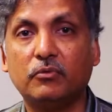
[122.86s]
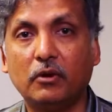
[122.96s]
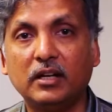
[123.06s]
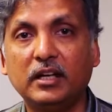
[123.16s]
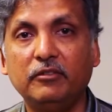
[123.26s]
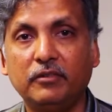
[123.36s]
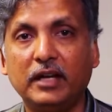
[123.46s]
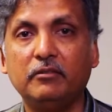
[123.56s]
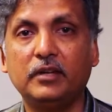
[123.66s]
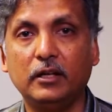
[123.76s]

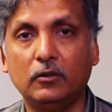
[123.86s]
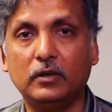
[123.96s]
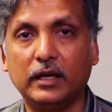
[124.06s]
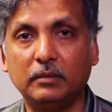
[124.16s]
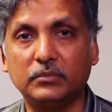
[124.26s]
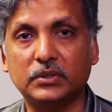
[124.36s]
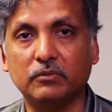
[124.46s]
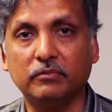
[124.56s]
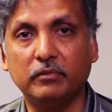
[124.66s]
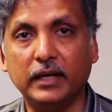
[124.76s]
45 kilograms of
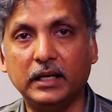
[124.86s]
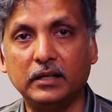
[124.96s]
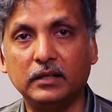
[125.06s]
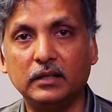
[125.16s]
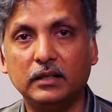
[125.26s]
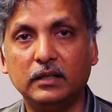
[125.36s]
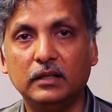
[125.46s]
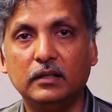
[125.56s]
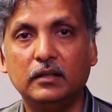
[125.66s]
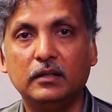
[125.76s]
weight.
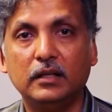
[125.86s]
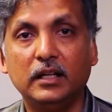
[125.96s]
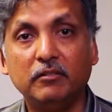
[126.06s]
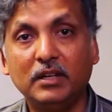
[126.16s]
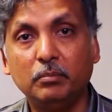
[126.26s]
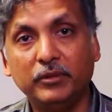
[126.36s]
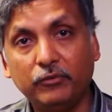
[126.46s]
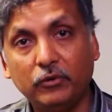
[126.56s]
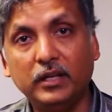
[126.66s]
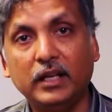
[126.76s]
Even
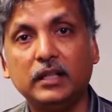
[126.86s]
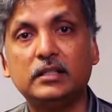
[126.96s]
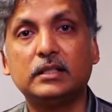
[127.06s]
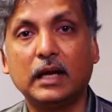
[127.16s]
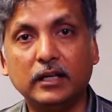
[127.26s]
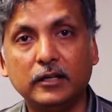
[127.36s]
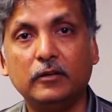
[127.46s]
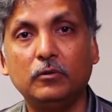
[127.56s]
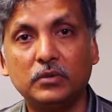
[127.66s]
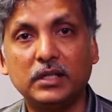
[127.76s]
before he started
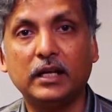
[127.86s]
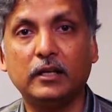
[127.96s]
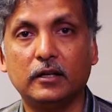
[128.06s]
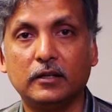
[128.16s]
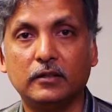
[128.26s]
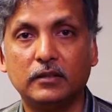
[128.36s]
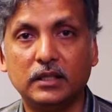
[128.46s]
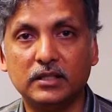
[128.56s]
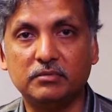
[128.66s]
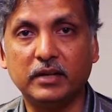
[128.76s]
losing
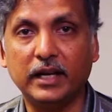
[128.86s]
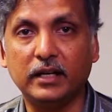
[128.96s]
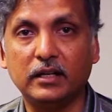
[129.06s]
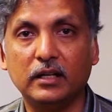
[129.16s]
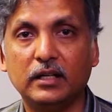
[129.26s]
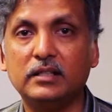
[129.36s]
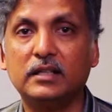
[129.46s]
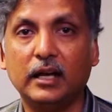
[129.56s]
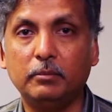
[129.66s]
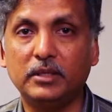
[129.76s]
his weight, his
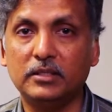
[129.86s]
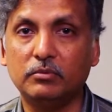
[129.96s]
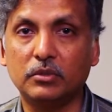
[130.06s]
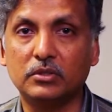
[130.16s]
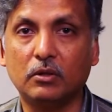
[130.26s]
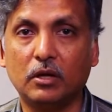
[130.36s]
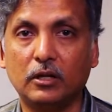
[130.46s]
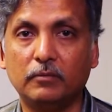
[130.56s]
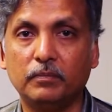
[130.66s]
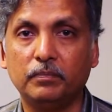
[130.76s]
diabetes was
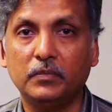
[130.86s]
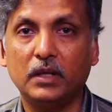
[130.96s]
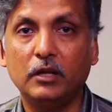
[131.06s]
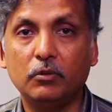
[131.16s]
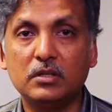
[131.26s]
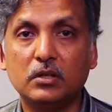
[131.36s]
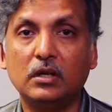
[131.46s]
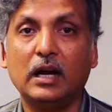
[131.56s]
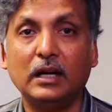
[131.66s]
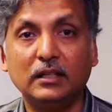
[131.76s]
gone. He was on
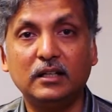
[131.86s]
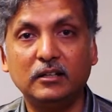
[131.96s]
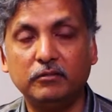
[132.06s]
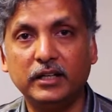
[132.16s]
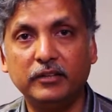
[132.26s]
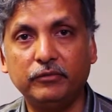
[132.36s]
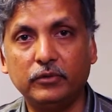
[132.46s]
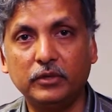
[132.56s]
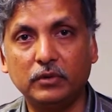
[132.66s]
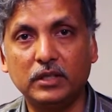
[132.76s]

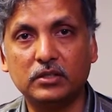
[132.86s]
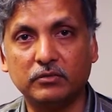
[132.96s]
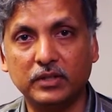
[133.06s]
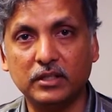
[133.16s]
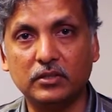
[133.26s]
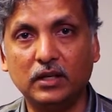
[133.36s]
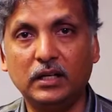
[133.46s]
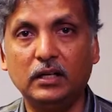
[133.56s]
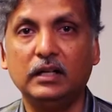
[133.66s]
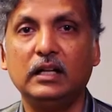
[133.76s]
124 units of
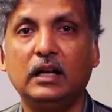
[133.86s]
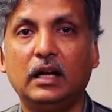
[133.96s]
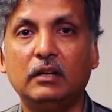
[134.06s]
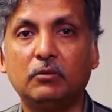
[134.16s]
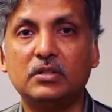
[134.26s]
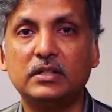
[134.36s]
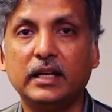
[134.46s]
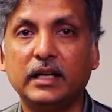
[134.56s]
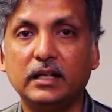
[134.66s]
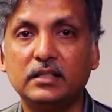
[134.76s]
insulin and was
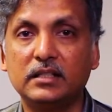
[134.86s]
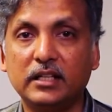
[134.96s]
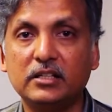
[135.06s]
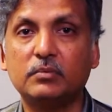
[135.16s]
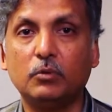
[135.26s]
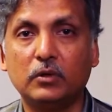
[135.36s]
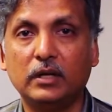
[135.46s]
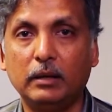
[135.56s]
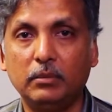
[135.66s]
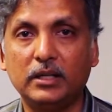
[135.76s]
taking six more
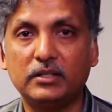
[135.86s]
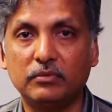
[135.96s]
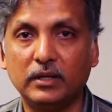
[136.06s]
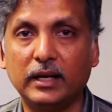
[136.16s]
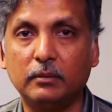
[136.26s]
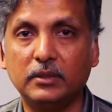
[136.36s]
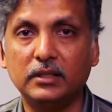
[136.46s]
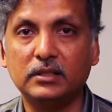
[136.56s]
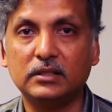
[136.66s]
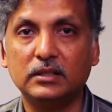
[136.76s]
tablets for
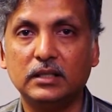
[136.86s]
diabetes,